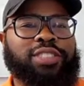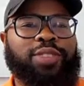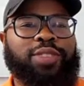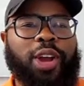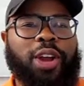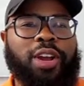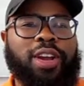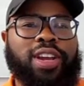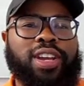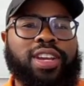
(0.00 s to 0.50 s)
Location is
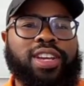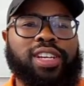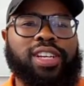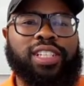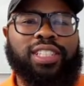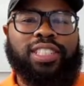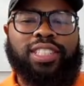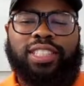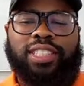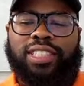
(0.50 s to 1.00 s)
very,
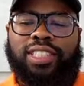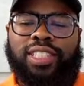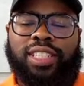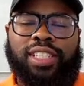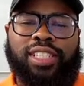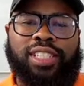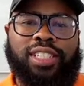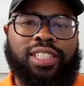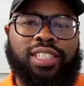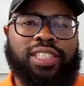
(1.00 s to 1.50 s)

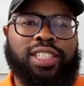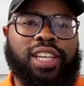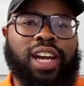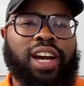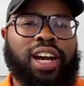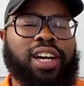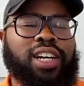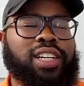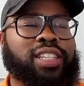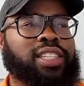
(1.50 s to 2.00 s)
yeah.
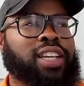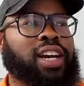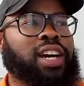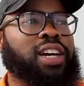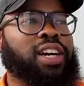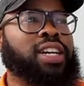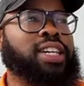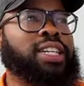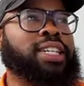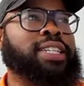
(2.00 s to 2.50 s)

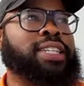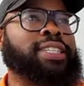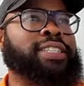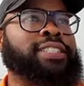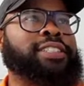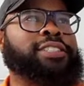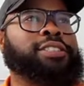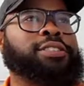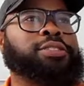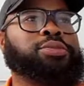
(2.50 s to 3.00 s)

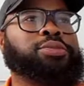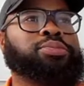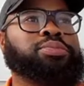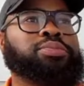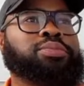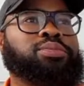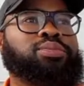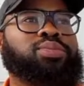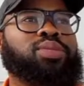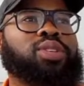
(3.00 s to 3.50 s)
Y'all
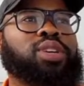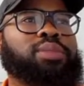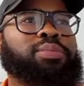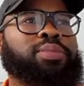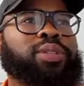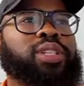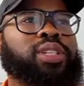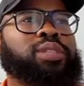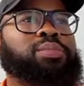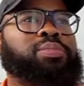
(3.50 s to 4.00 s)
brought
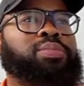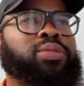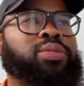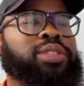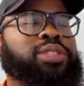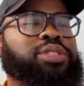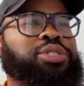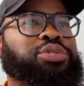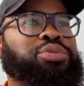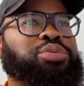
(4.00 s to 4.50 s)
up a good
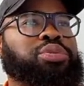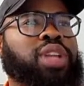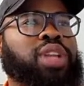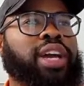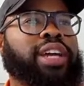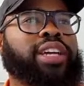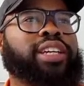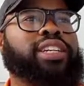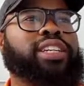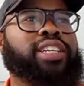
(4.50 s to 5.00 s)
point too.
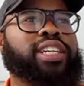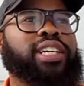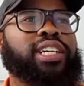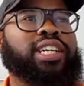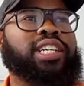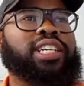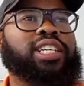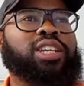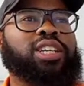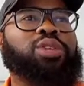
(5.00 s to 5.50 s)
Like
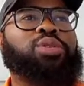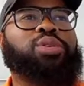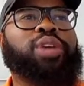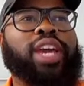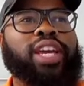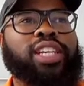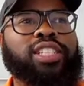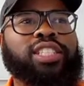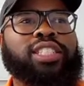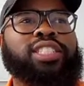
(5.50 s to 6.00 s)

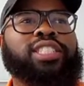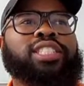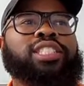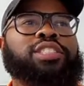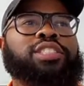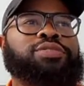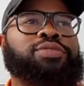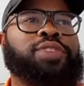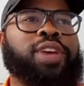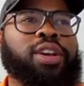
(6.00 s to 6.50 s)
location
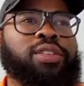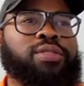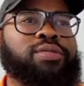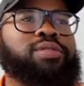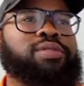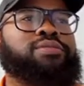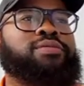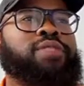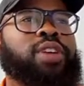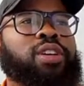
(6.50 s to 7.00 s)
is
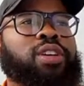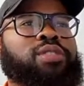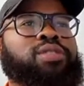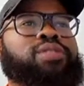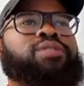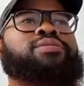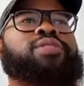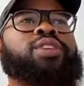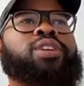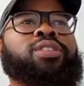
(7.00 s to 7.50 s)
very,
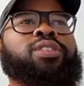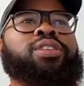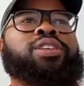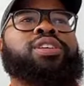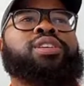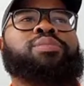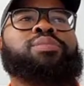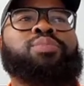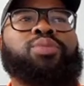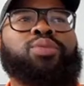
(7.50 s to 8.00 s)
very,
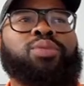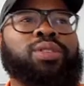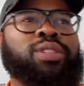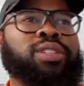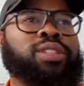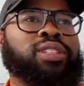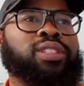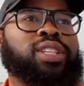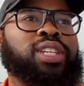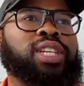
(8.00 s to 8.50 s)
very
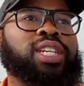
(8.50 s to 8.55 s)
important.